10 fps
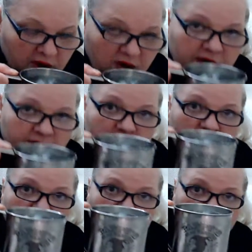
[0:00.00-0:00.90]
Okay,
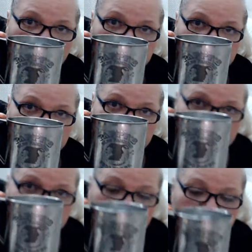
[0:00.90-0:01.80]
remember to hydrate.
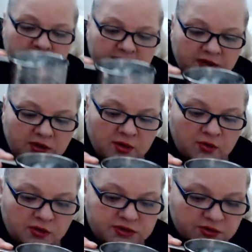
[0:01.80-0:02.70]
Okay, that I
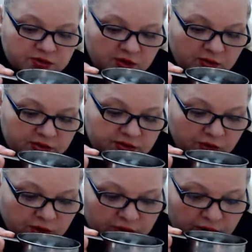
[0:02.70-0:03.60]
will also talk about the water.